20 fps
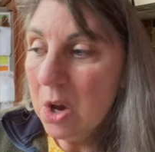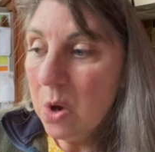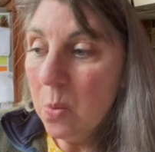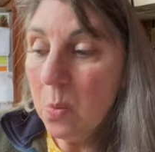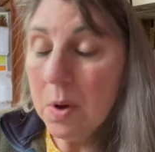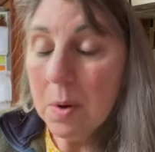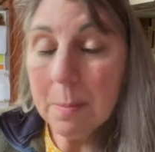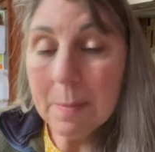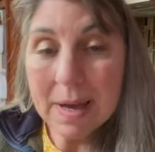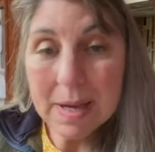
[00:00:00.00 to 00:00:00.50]

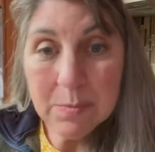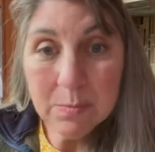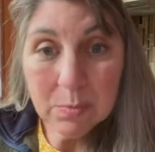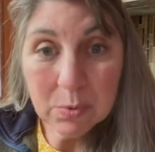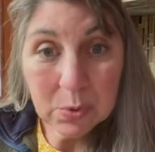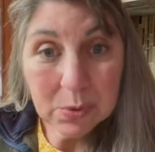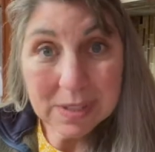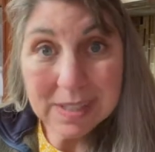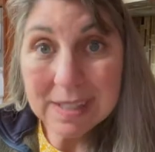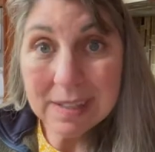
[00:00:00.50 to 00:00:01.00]
Well, my
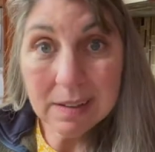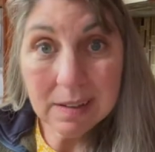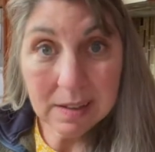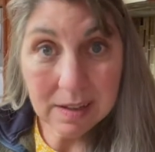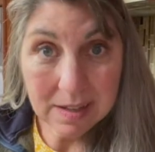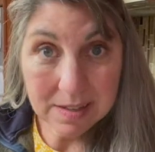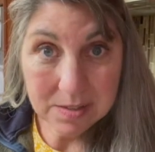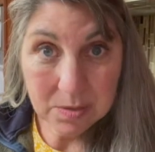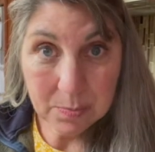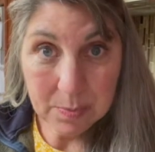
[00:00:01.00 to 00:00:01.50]
brilliant
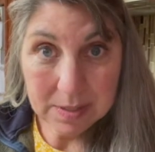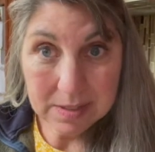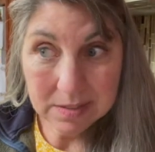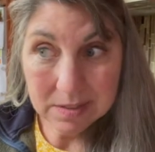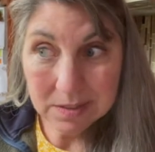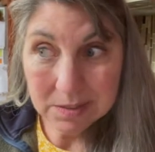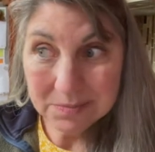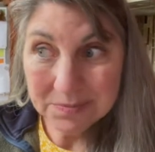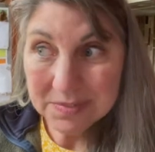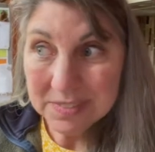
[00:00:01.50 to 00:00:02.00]
husband,